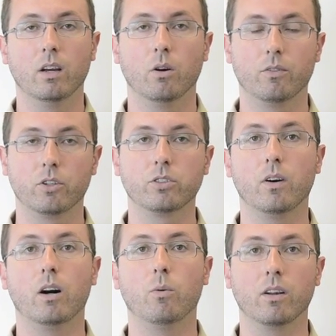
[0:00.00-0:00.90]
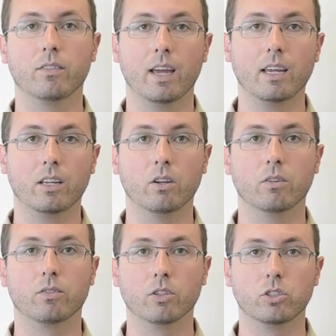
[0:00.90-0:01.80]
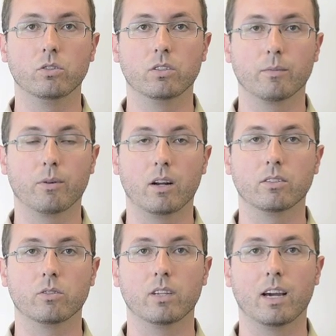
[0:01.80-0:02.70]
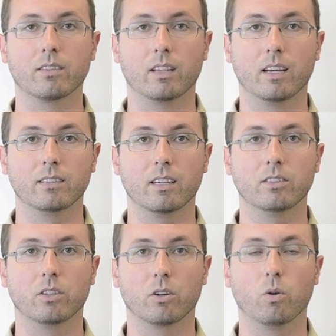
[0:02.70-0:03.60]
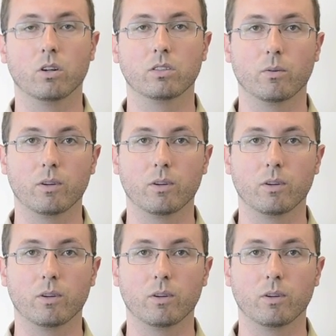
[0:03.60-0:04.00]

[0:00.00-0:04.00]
well, first of all, I want to thank you for choosing Pronto Tax Class as your course.